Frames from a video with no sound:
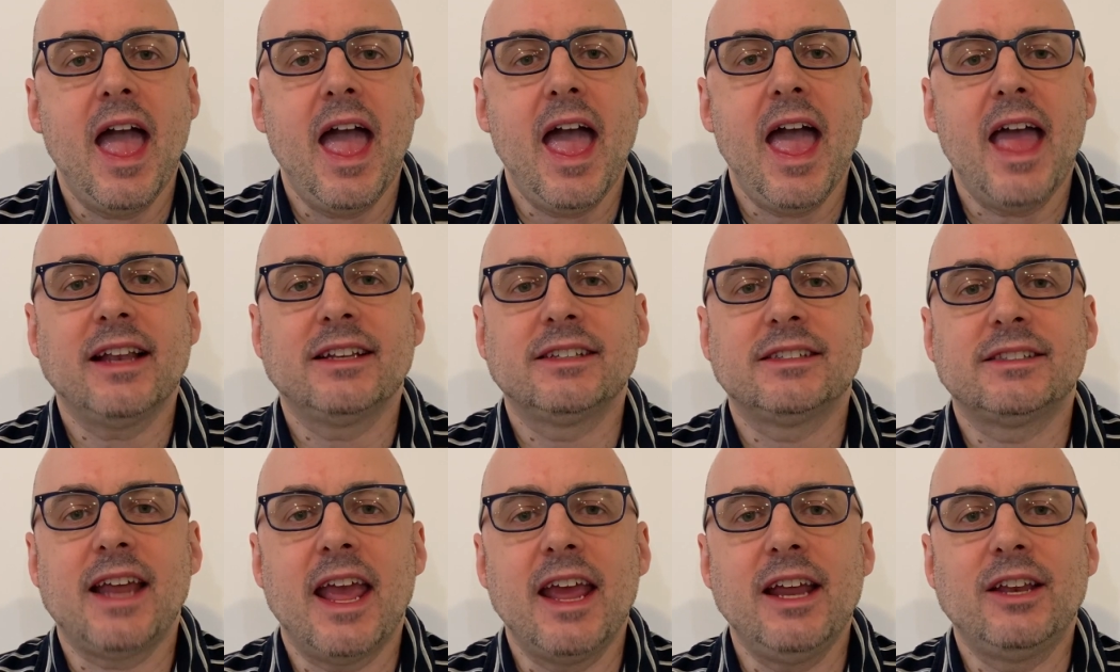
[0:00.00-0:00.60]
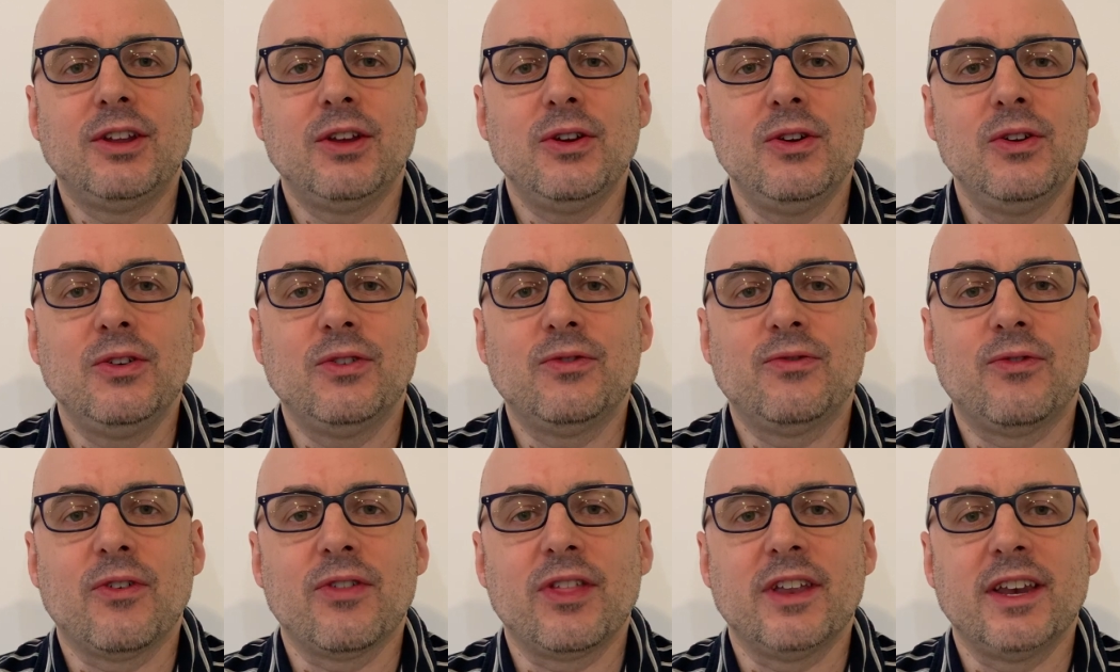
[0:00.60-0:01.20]
And stay tuned
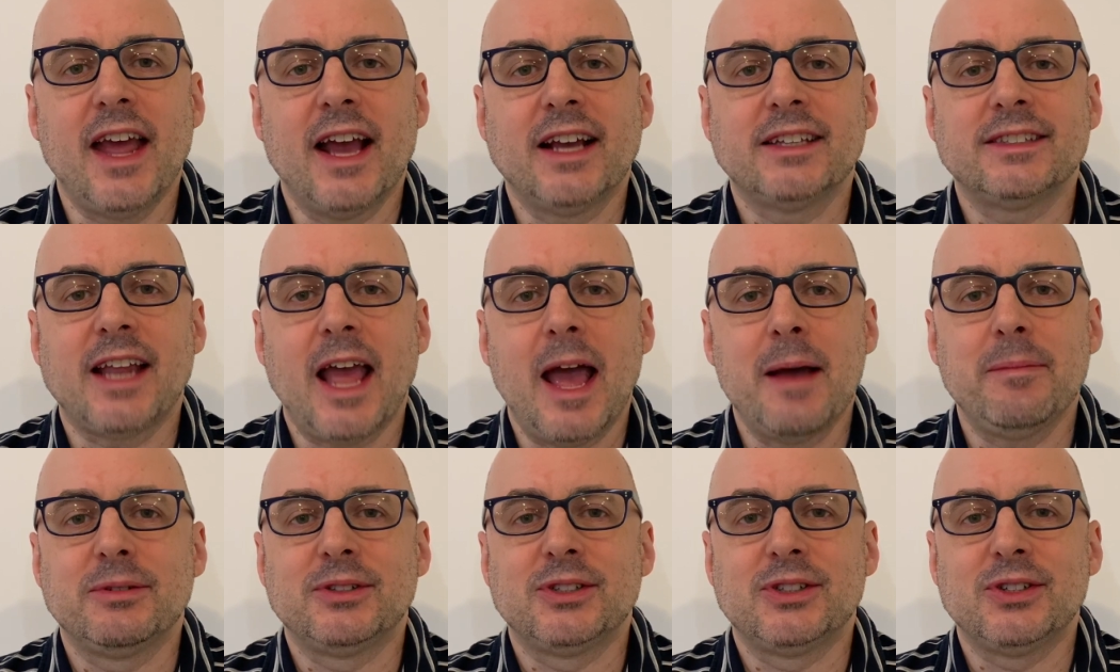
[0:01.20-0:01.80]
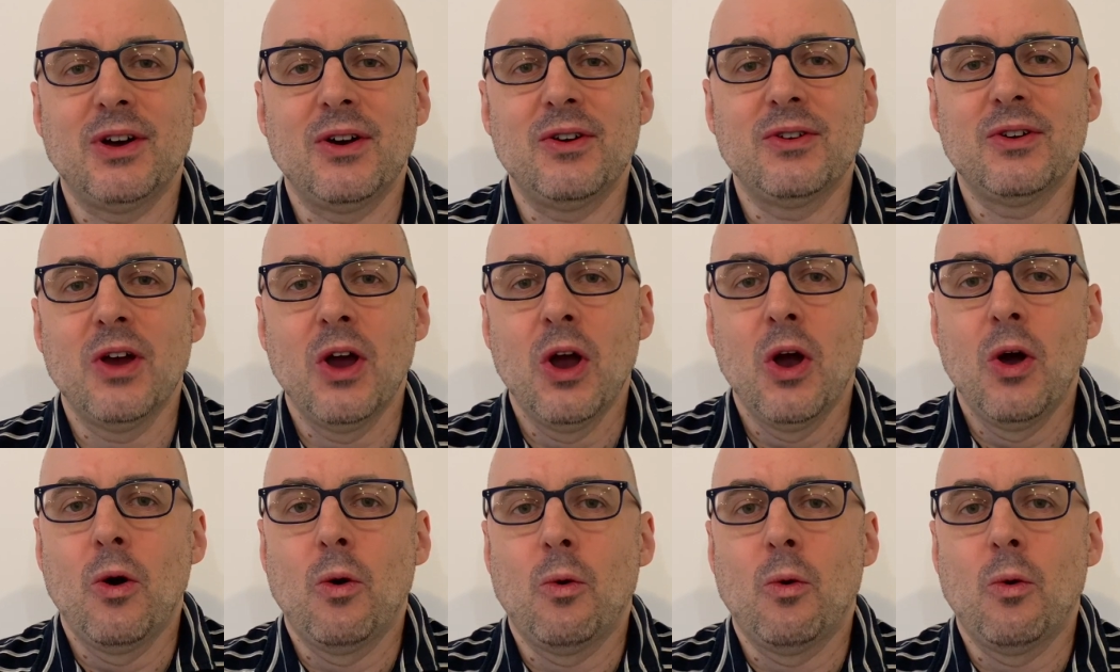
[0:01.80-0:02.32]
for the next episode